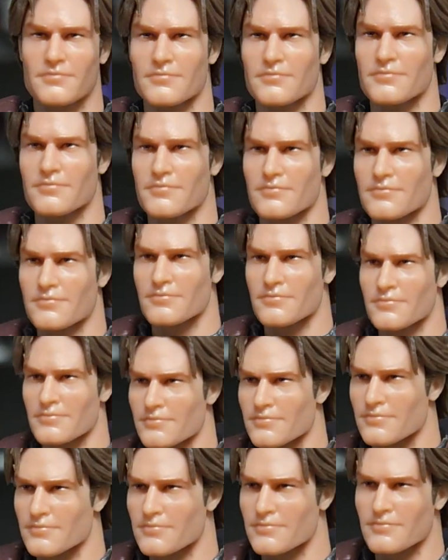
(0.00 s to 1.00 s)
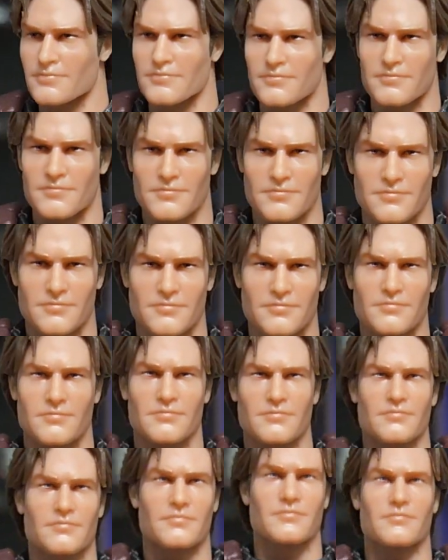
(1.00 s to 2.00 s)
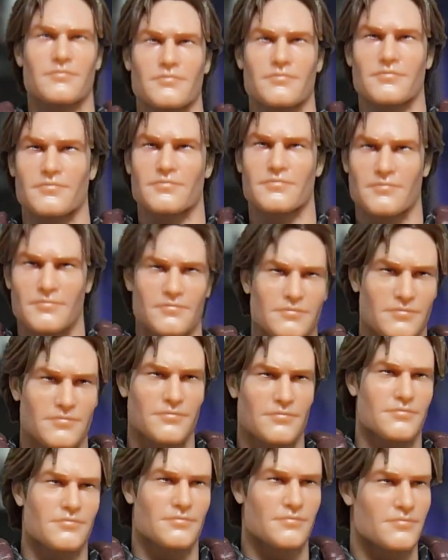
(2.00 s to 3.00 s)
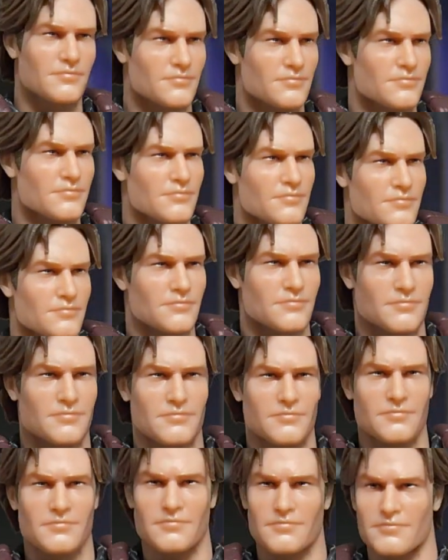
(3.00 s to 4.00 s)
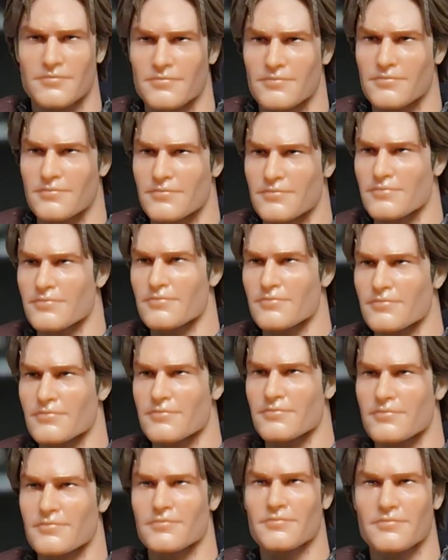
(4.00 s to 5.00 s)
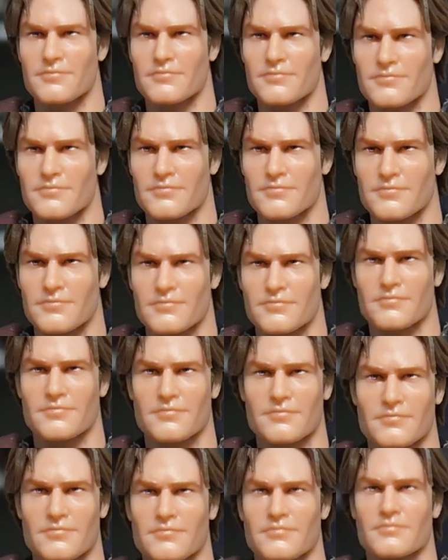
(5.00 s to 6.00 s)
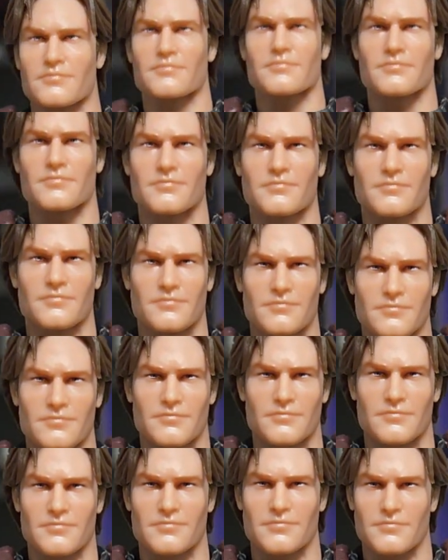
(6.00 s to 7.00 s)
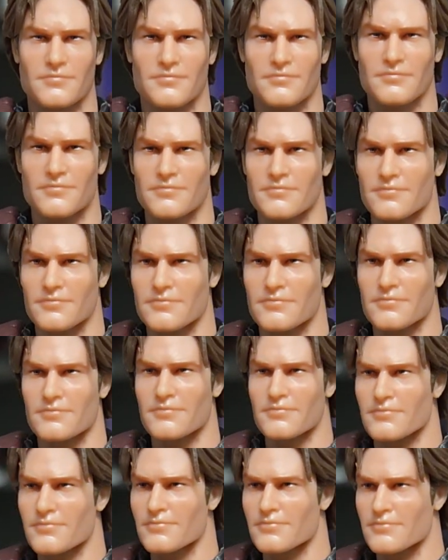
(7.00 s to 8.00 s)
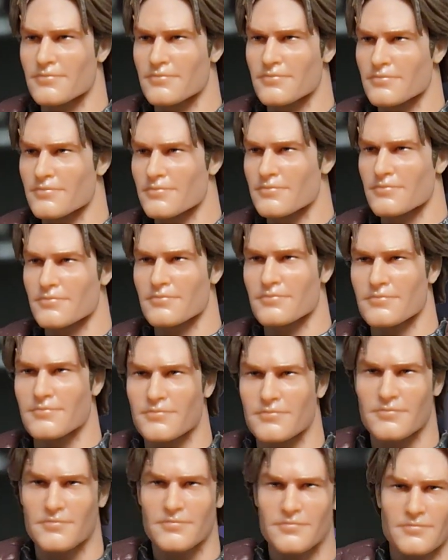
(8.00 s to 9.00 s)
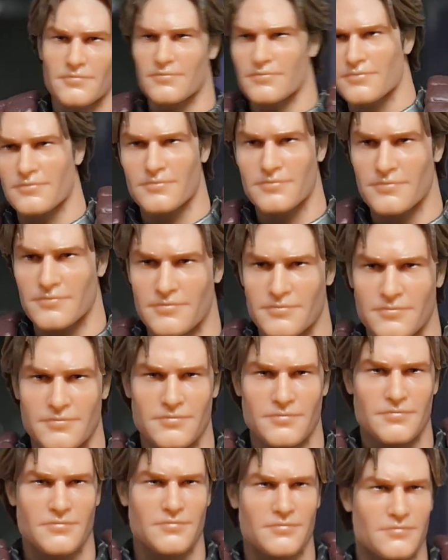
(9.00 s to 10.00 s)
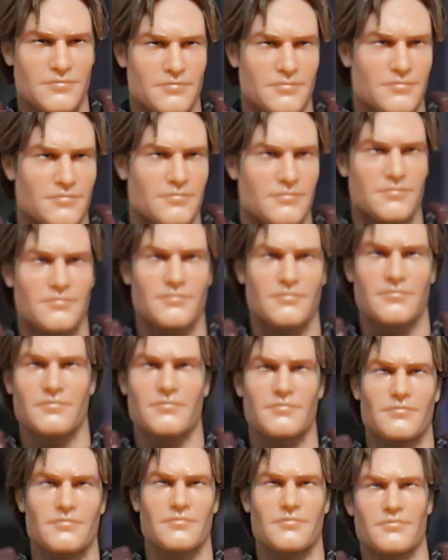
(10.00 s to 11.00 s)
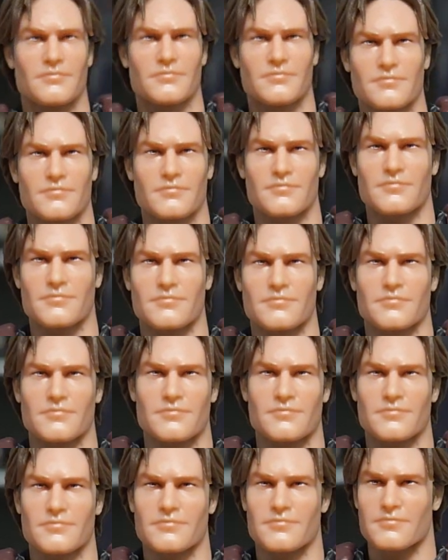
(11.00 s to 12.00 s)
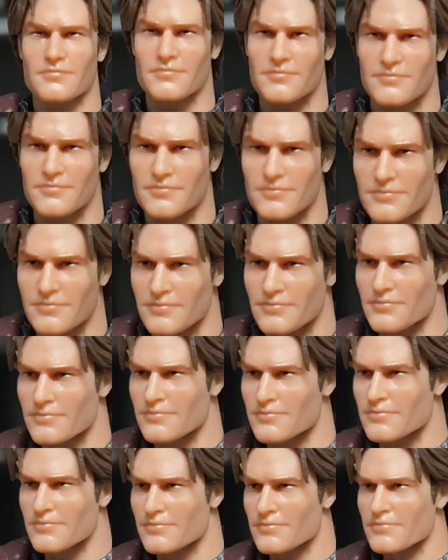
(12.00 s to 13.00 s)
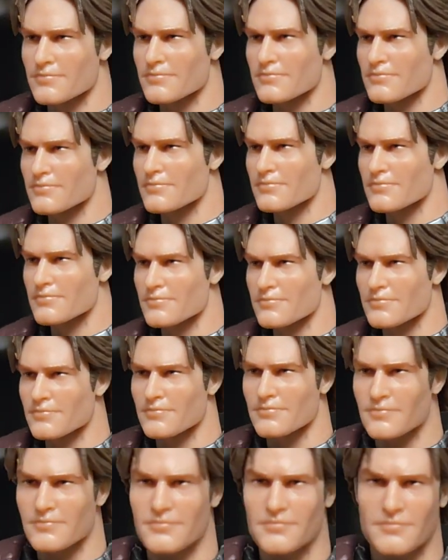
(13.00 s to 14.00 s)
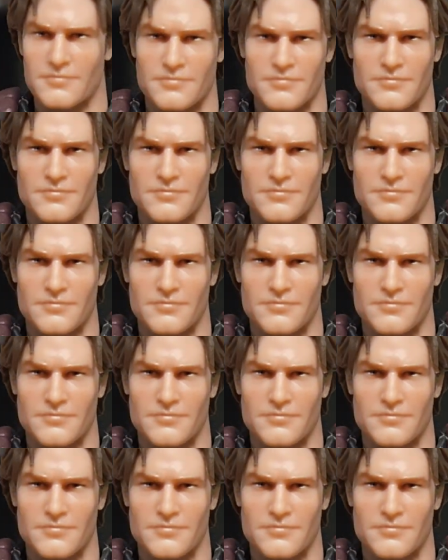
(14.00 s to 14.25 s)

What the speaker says: thought he looked, just only in photos on Instagram or whatever, and thought, oh my god, he looks like Small Soldiers, that character, Small Soldiers again, going back to the 90s. But no,